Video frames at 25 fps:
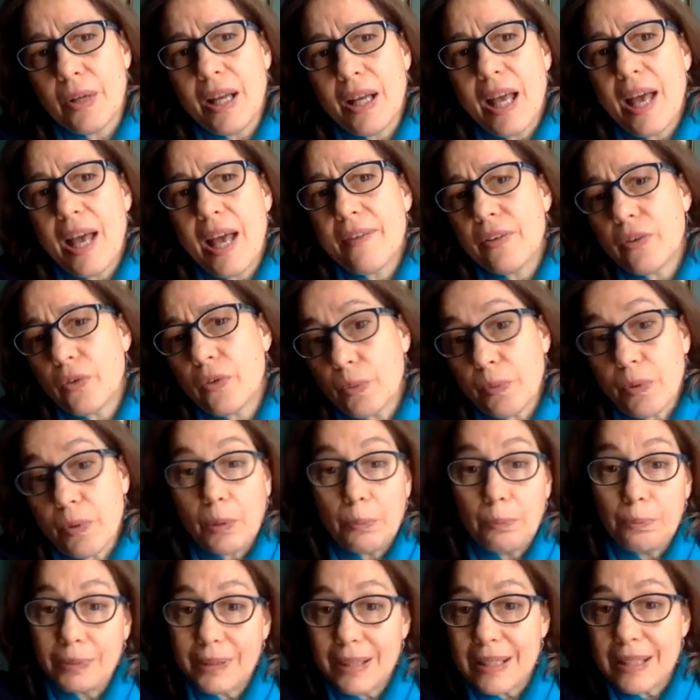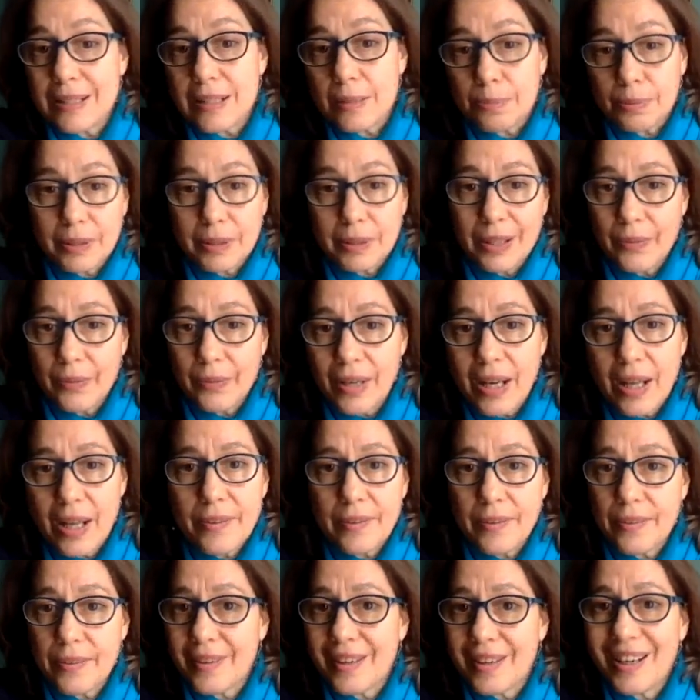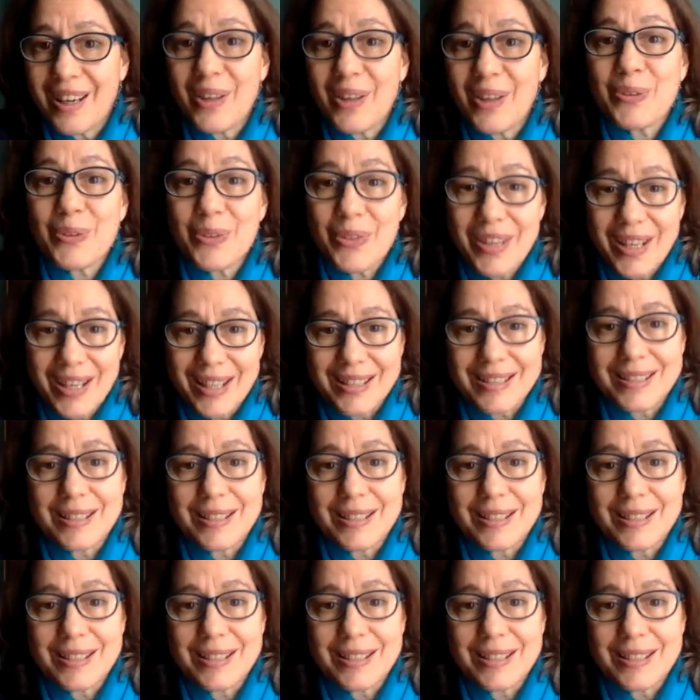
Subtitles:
having a group called Blisscipline rather than other things,